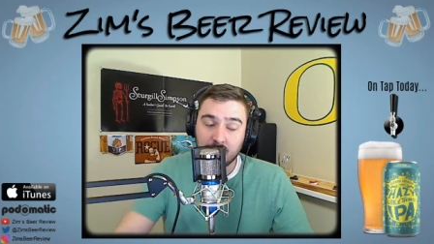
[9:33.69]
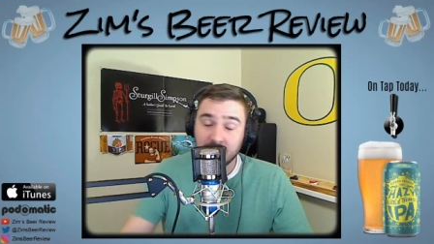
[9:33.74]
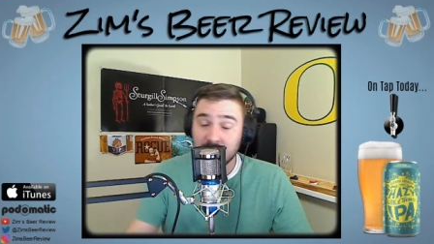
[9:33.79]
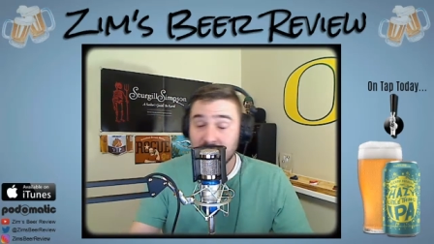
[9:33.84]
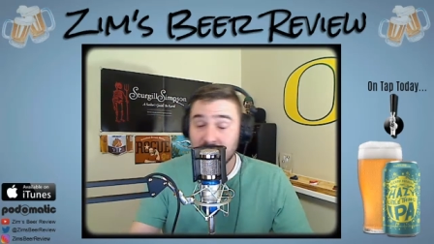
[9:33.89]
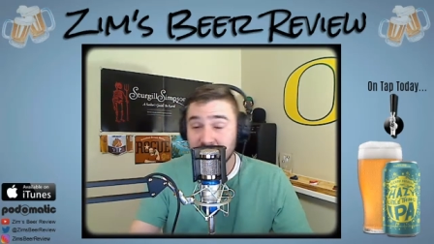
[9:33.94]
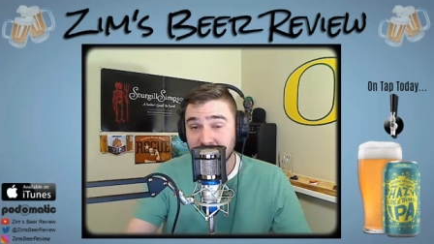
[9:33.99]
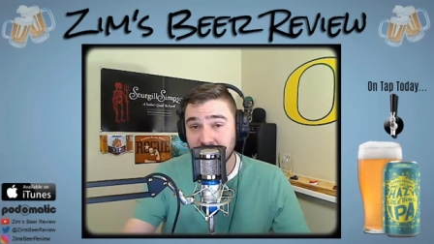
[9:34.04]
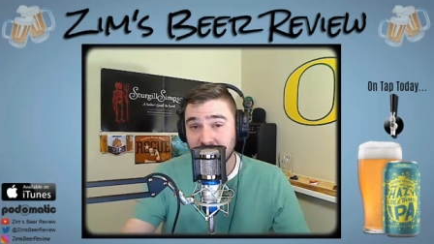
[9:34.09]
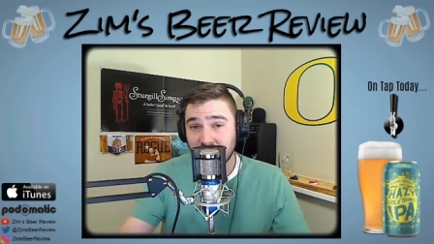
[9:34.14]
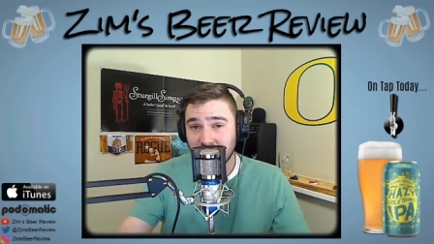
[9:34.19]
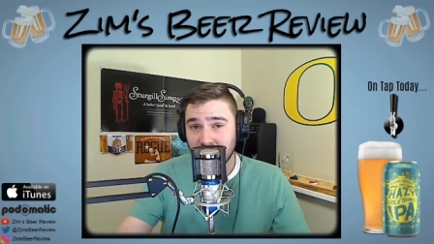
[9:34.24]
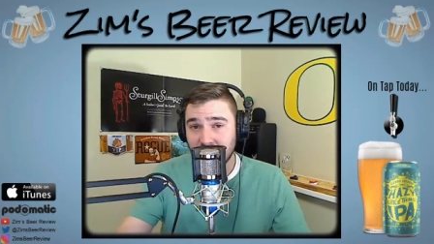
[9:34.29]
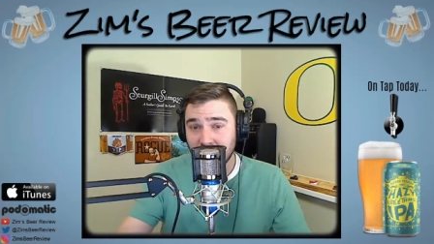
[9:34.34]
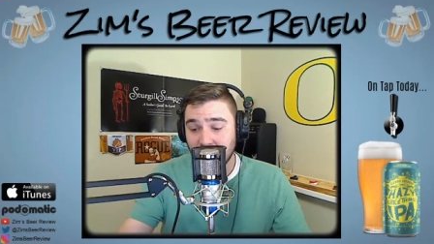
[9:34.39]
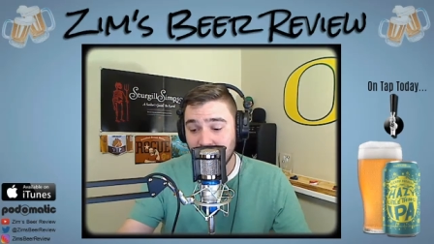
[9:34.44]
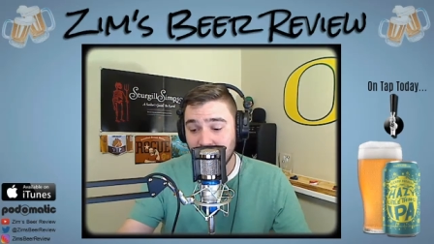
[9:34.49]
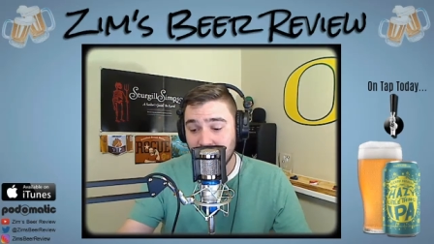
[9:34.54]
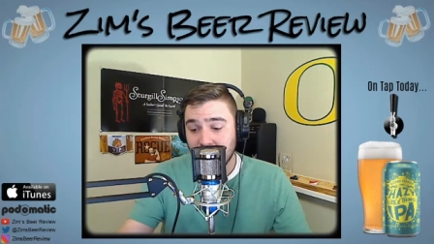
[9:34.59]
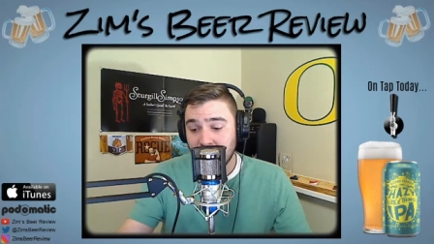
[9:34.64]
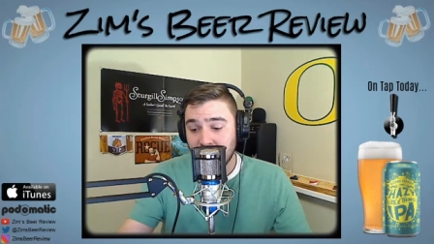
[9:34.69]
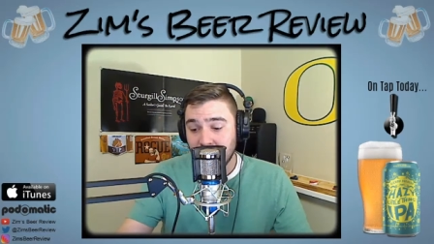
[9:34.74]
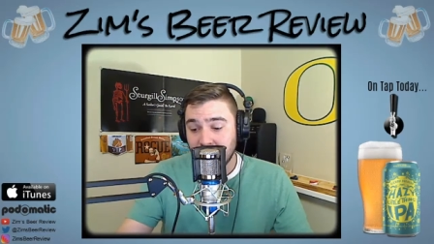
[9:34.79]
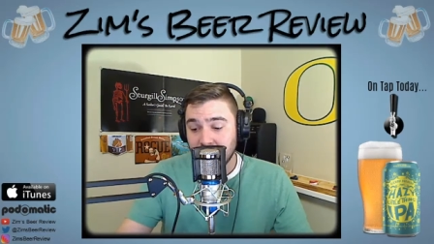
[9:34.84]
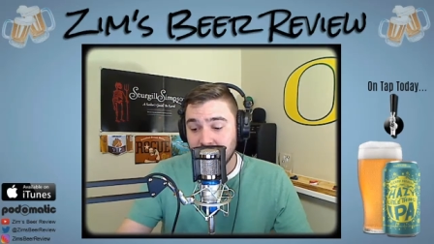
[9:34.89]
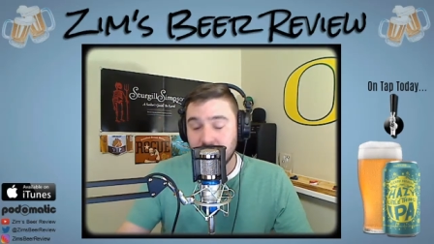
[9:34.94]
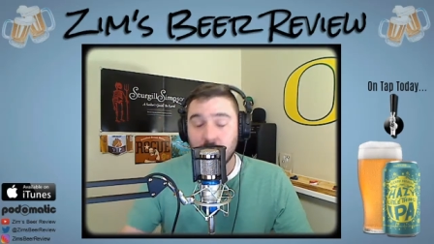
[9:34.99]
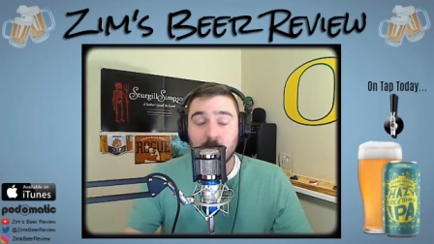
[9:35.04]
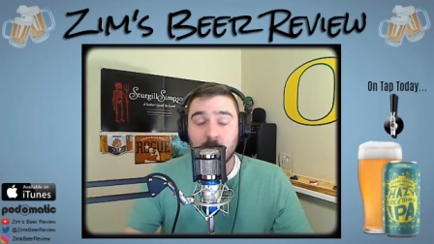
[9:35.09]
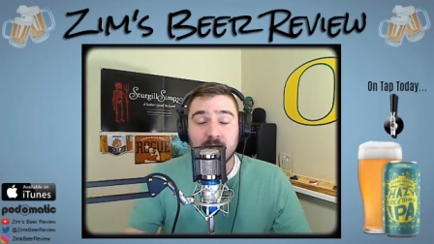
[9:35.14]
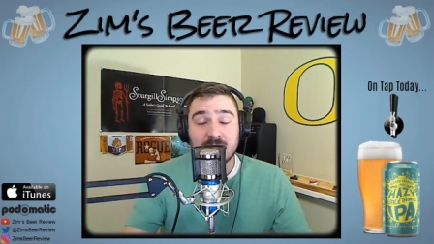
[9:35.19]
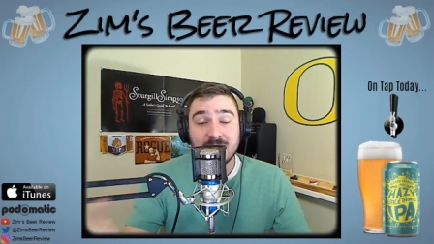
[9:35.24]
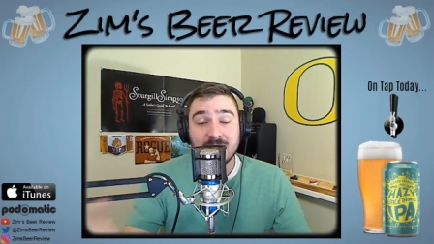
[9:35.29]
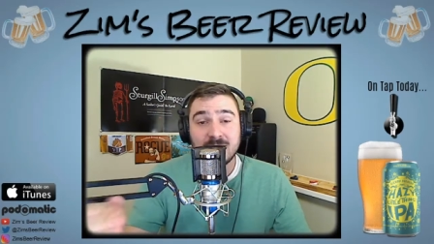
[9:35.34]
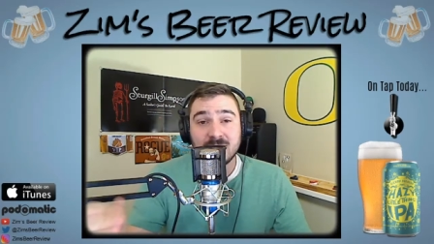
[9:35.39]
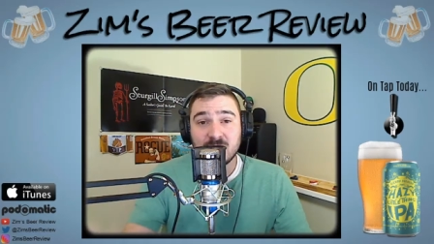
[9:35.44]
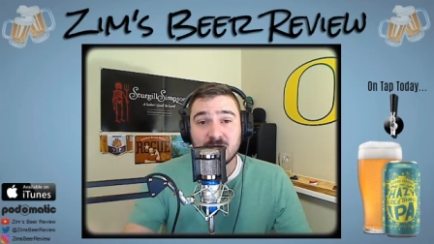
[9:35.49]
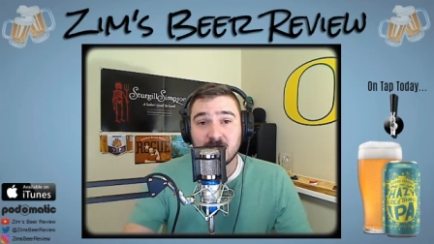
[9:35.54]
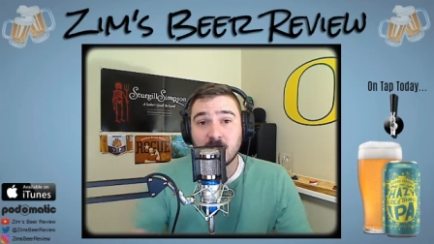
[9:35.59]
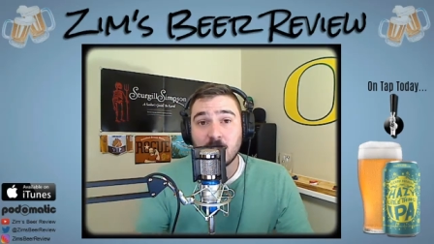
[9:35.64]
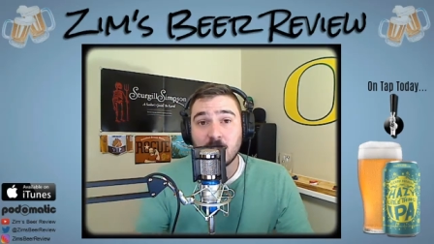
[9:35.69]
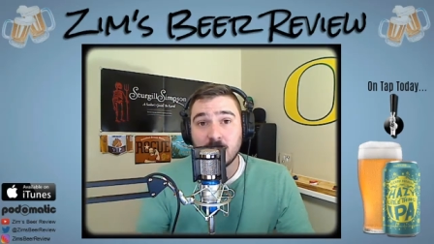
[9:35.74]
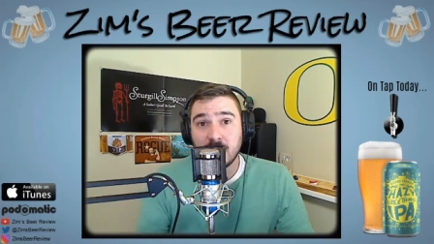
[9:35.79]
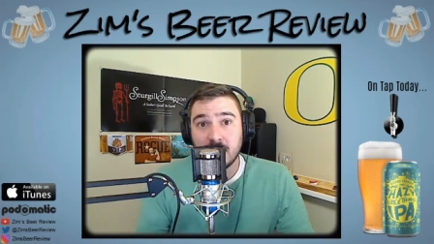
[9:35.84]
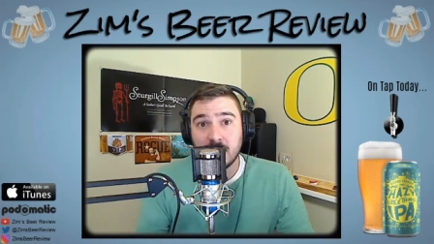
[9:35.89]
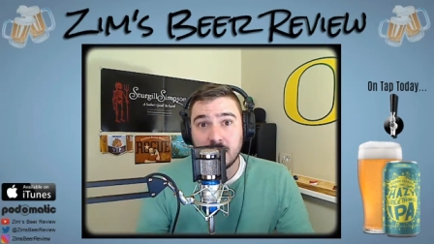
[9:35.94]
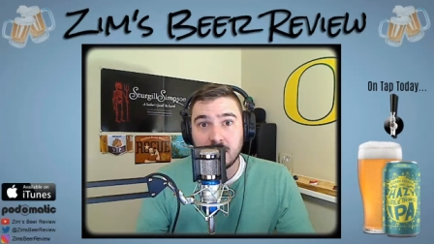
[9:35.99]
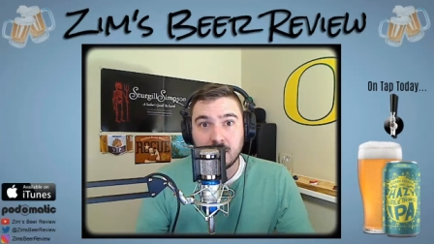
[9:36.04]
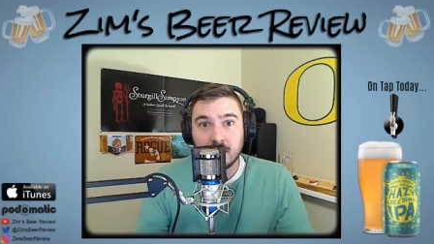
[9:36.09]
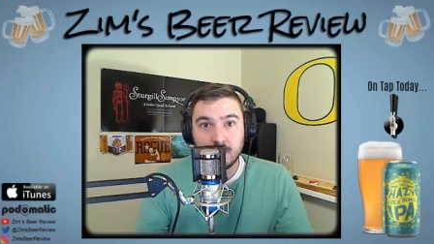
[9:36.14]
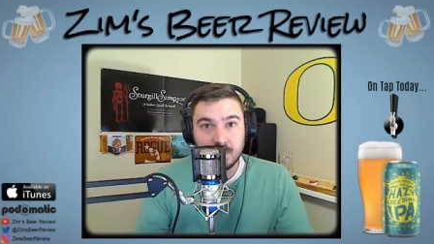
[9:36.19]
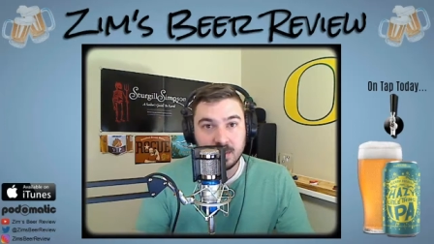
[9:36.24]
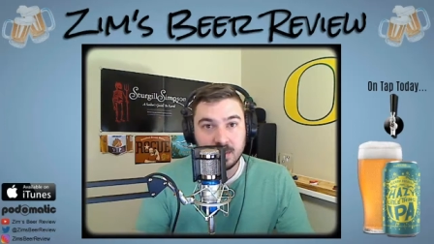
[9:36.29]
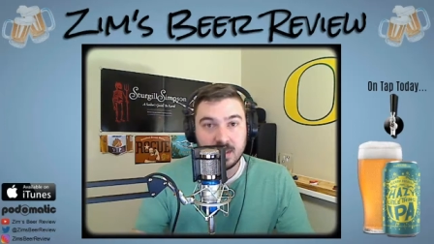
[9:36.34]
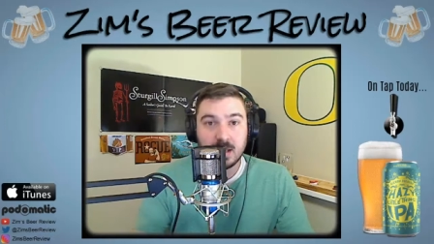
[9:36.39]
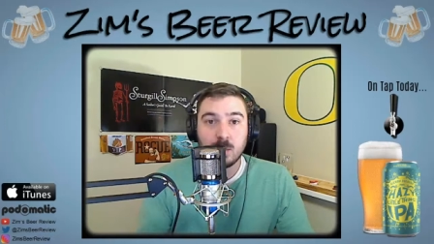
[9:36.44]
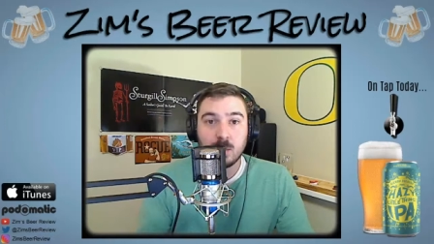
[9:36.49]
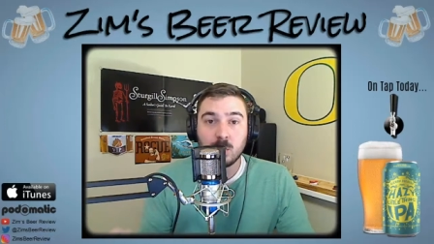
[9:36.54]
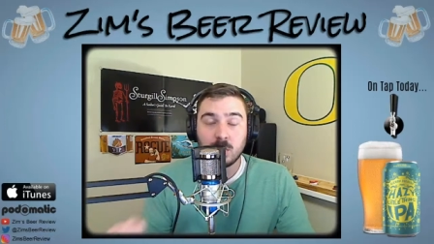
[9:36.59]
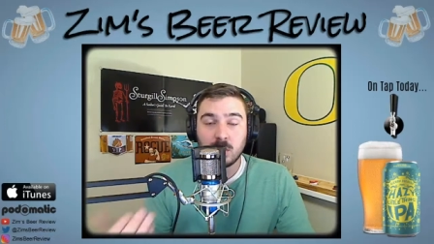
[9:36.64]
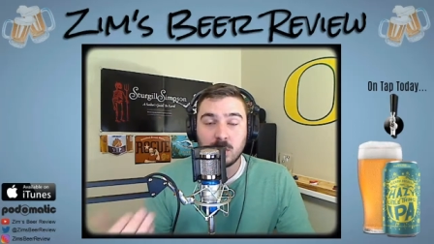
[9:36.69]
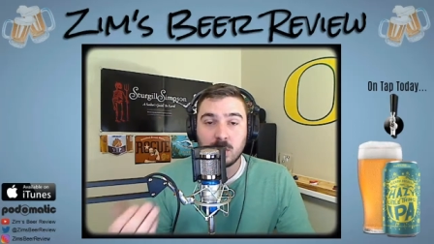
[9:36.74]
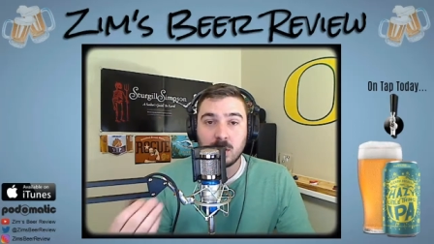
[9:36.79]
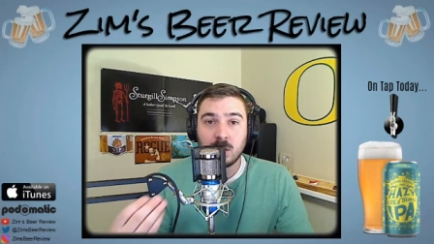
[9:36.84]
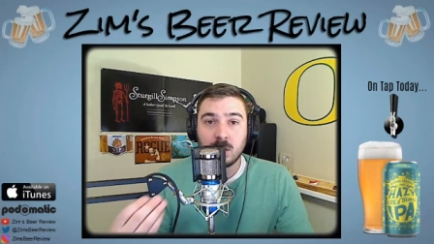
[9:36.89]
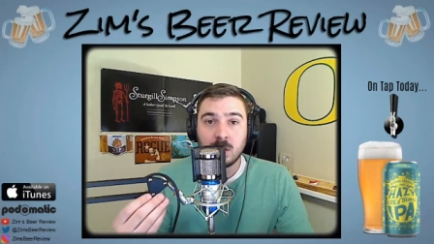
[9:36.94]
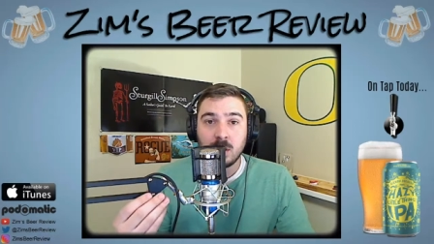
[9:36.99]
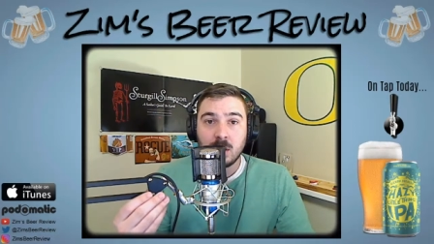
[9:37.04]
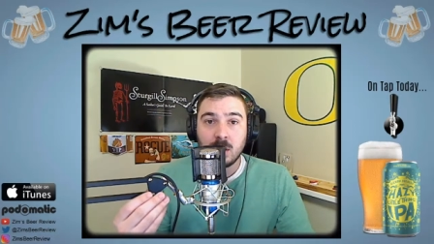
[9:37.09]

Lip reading: But they started, don't want to say started it, but they were